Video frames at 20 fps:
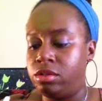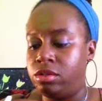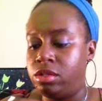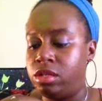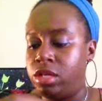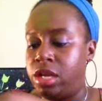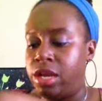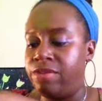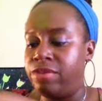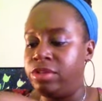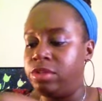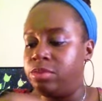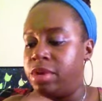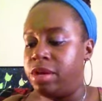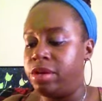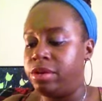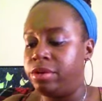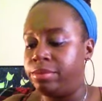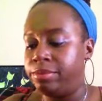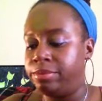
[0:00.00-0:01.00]
The knife is
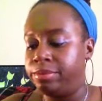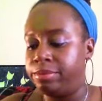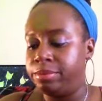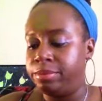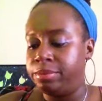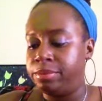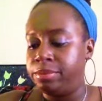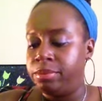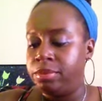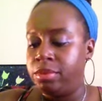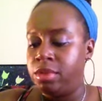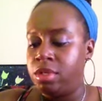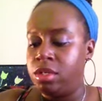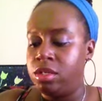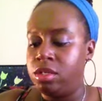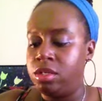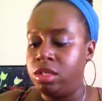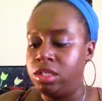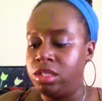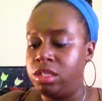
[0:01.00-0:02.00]
better
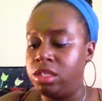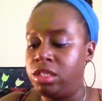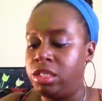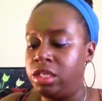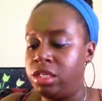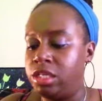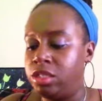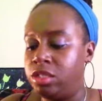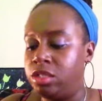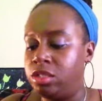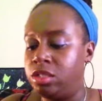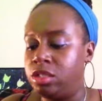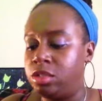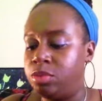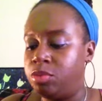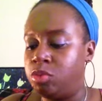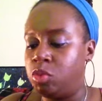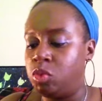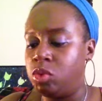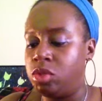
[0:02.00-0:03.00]
because it's sticking to the
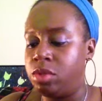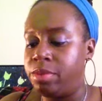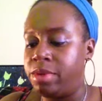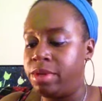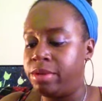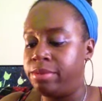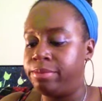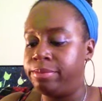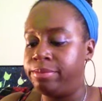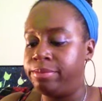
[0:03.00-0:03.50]
spoon a bit.